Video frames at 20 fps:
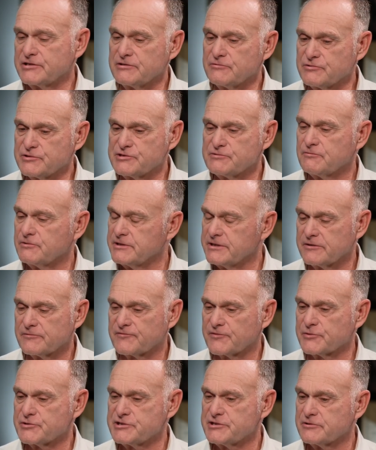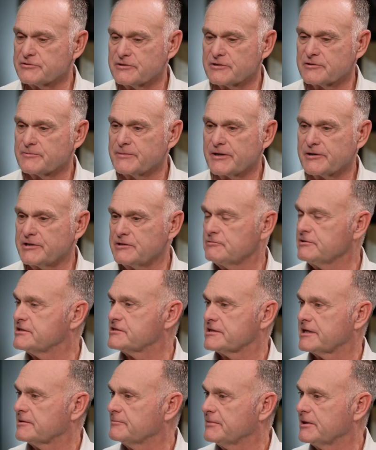it was when their first year they were married. We
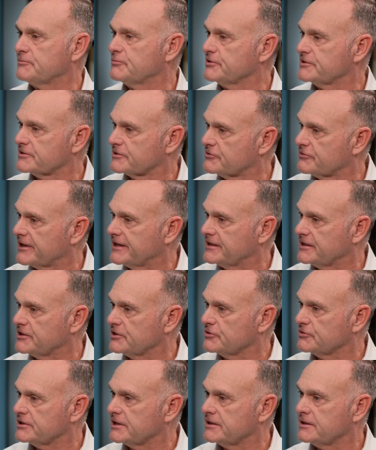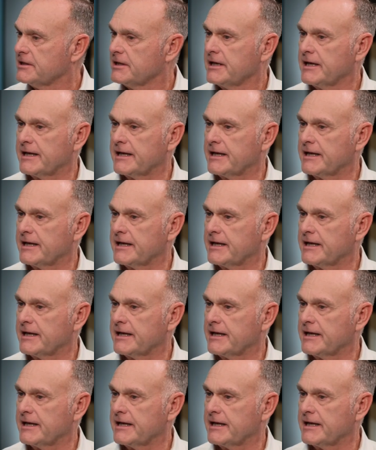set them up with the credit union,